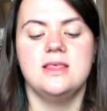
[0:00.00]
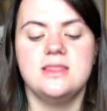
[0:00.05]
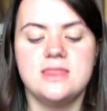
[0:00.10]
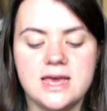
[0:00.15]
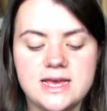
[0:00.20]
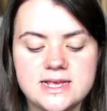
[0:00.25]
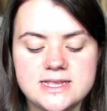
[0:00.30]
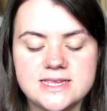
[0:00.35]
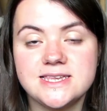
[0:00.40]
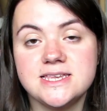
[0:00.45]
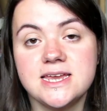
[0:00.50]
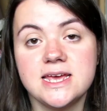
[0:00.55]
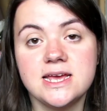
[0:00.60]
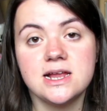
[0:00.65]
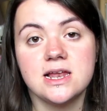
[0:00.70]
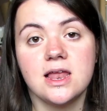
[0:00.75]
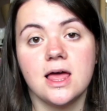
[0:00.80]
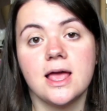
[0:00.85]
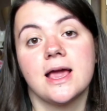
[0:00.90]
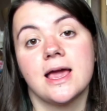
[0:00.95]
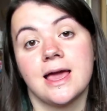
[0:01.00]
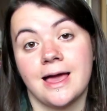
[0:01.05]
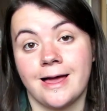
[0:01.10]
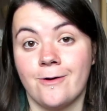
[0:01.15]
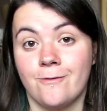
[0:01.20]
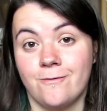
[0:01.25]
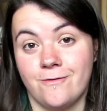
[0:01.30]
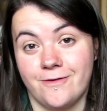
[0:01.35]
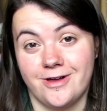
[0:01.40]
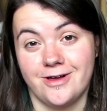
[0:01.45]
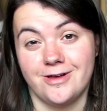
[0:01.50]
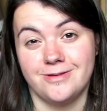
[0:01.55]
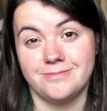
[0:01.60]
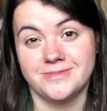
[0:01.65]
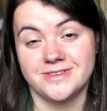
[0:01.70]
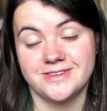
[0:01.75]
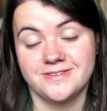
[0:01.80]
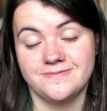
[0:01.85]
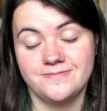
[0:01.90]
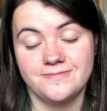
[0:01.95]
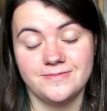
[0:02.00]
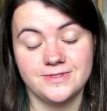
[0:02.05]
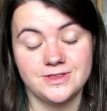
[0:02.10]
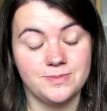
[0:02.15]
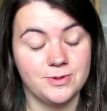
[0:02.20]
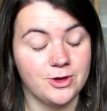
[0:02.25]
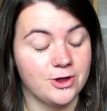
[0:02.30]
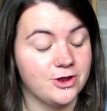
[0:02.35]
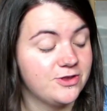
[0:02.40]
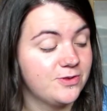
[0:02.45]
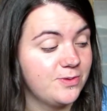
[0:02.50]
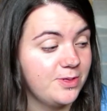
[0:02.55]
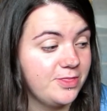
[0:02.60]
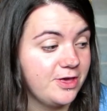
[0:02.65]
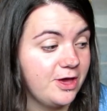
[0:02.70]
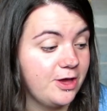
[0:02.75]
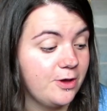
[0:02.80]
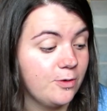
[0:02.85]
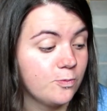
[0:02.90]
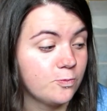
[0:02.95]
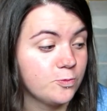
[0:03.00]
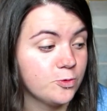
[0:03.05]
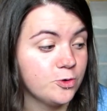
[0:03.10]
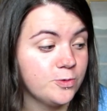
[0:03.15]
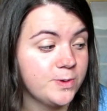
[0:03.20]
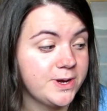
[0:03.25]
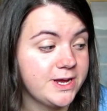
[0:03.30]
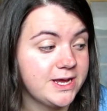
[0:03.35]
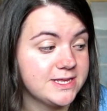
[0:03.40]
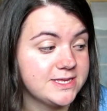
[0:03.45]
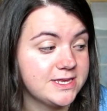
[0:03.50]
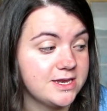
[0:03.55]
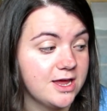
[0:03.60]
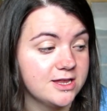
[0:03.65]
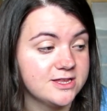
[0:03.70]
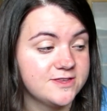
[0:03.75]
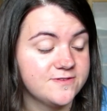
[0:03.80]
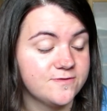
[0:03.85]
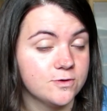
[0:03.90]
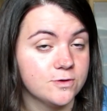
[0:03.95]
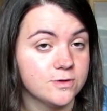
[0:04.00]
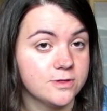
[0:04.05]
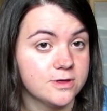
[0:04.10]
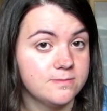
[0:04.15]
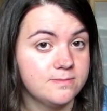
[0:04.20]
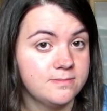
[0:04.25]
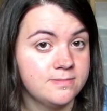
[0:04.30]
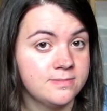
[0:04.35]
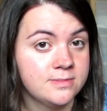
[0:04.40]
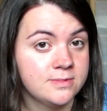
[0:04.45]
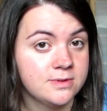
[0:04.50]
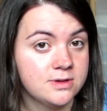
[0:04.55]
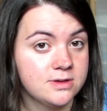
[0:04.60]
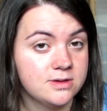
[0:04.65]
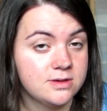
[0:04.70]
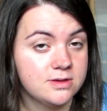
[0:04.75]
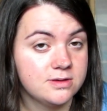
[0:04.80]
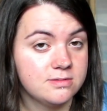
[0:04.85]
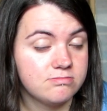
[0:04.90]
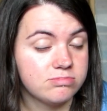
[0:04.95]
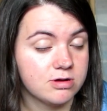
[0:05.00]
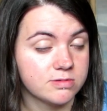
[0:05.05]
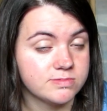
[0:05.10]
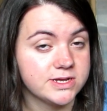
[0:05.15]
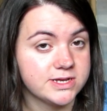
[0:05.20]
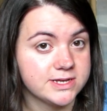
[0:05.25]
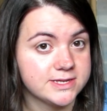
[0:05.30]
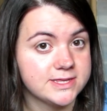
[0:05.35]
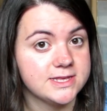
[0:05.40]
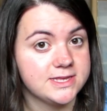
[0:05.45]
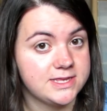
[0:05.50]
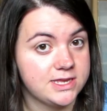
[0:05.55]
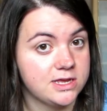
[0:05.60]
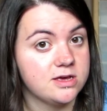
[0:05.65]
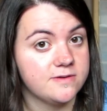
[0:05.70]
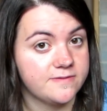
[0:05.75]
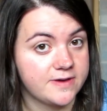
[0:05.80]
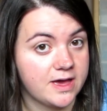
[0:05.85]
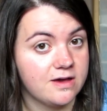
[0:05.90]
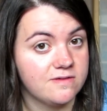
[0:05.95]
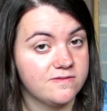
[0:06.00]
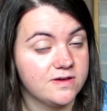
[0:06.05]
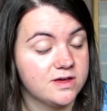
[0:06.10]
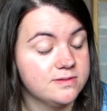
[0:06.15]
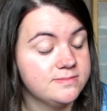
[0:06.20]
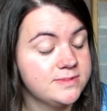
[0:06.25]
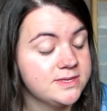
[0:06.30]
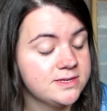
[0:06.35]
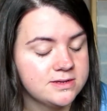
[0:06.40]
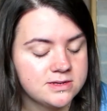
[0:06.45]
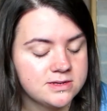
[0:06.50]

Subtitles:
They stink like cow farms, to be honest with you. Rory is nuts for them, probably because they stink of cow farms.